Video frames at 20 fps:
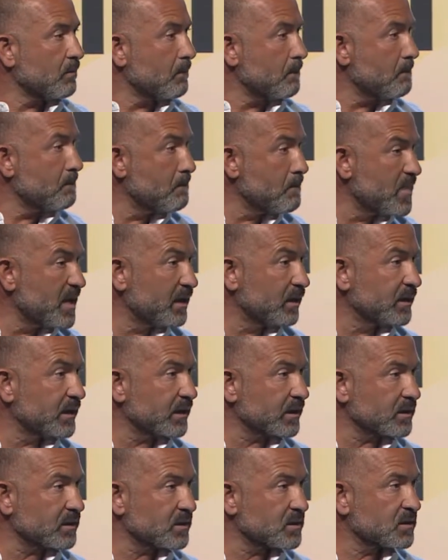
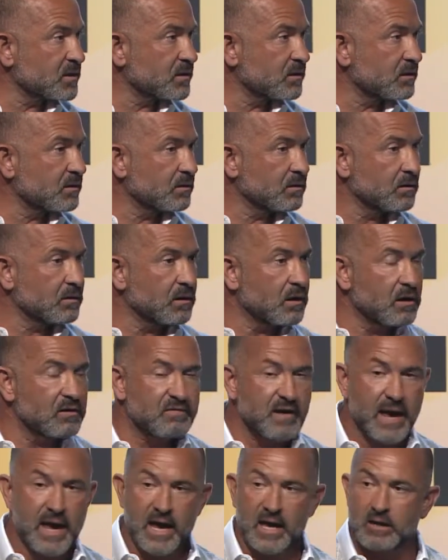Millions of
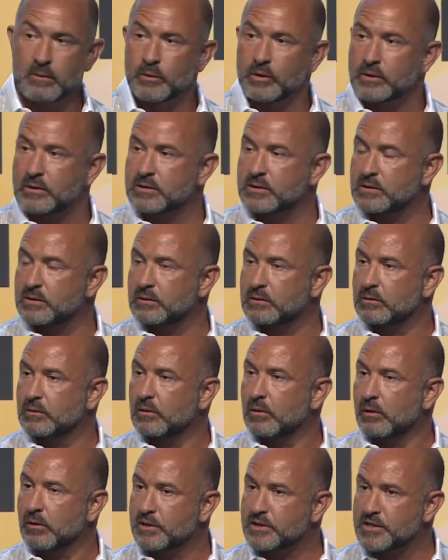animals
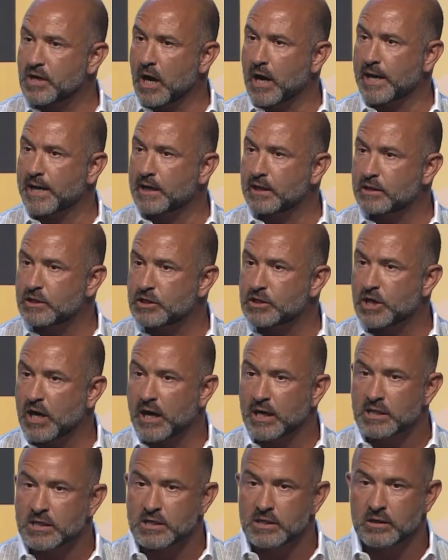are dying
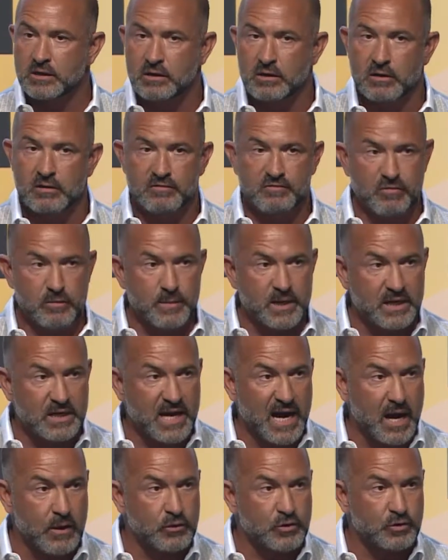just from
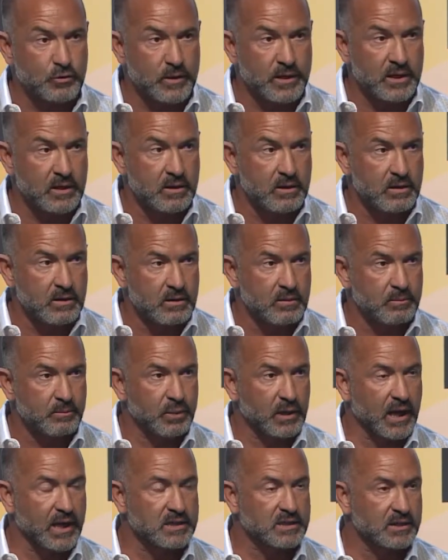encountering
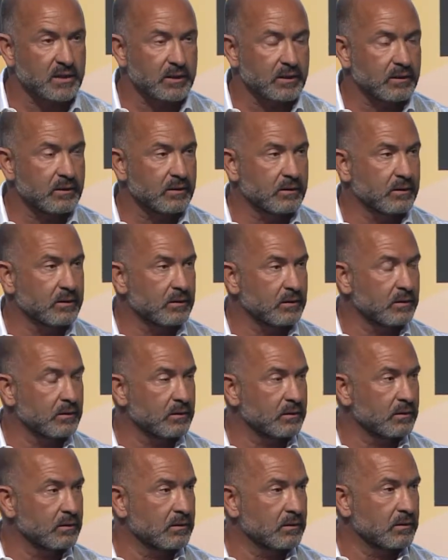plastic.
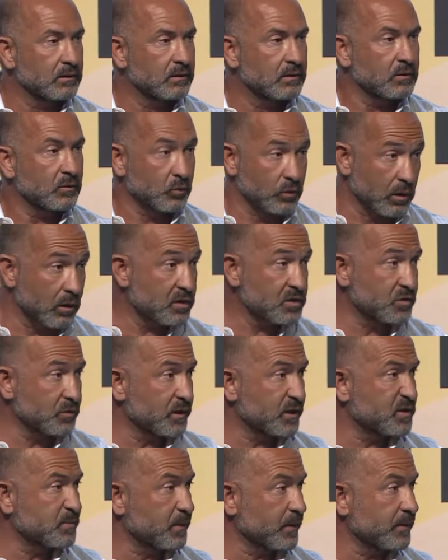We're also
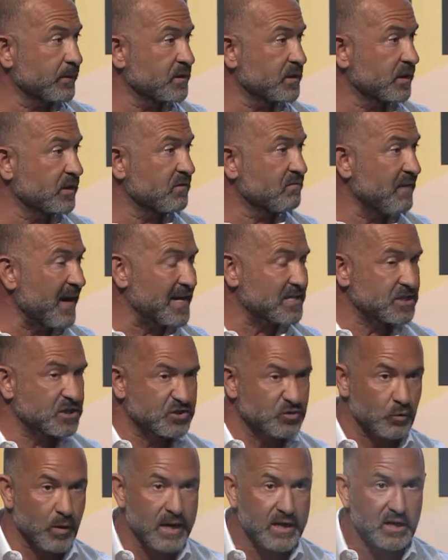experiencing the fastest
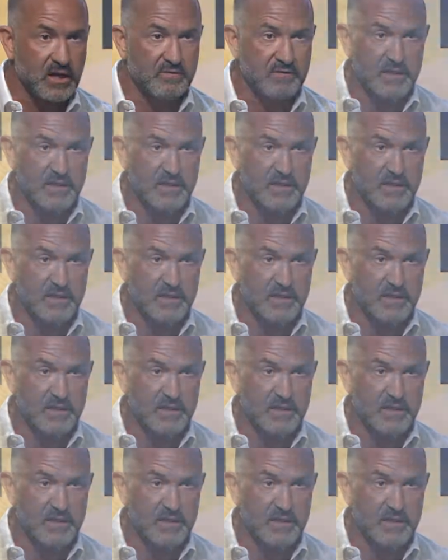rate of